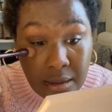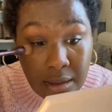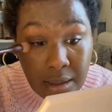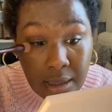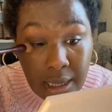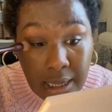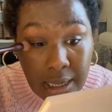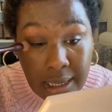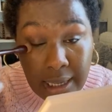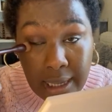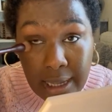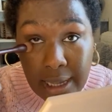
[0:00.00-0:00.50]

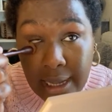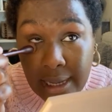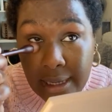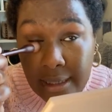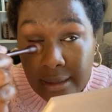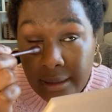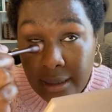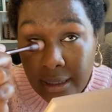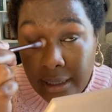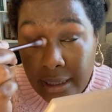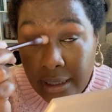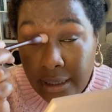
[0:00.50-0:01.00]
I
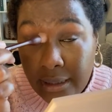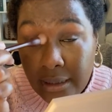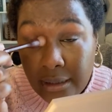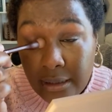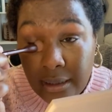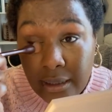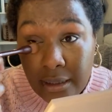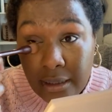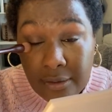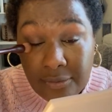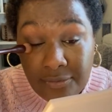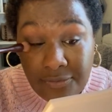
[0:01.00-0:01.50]
had an
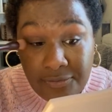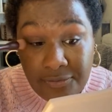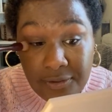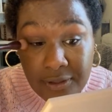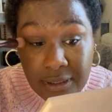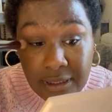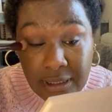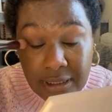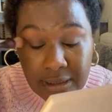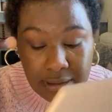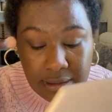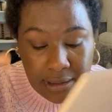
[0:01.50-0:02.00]

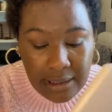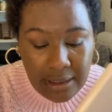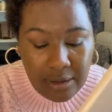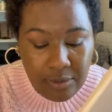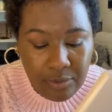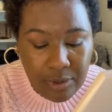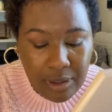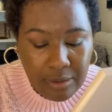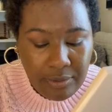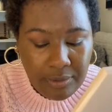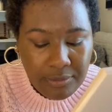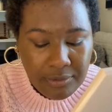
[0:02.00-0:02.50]
affiliate link
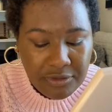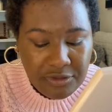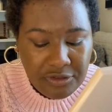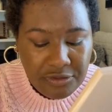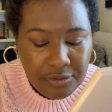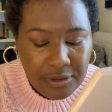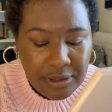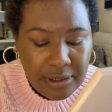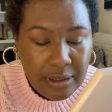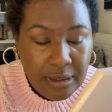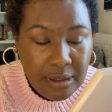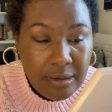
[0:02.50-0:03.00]
while we were
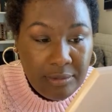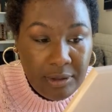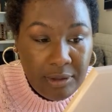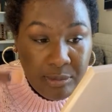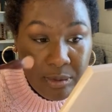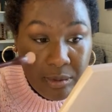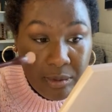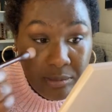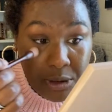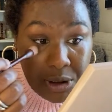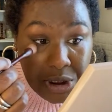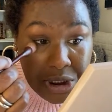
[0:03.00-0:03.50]
doing the
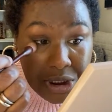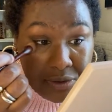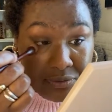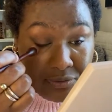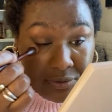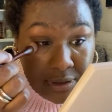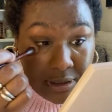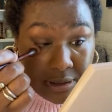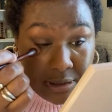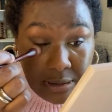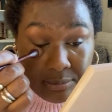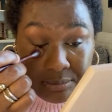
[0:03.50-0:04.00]
promotion for
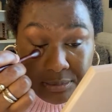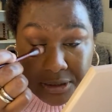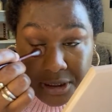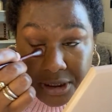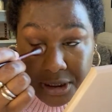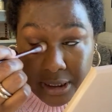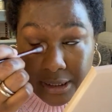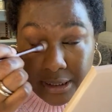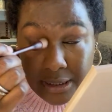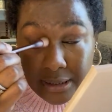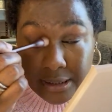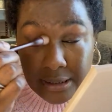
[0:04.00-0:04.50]
the deeper
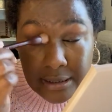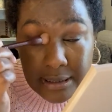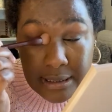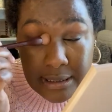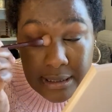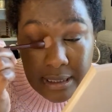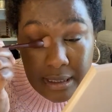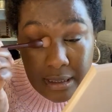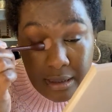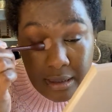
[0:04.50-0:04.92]
shades.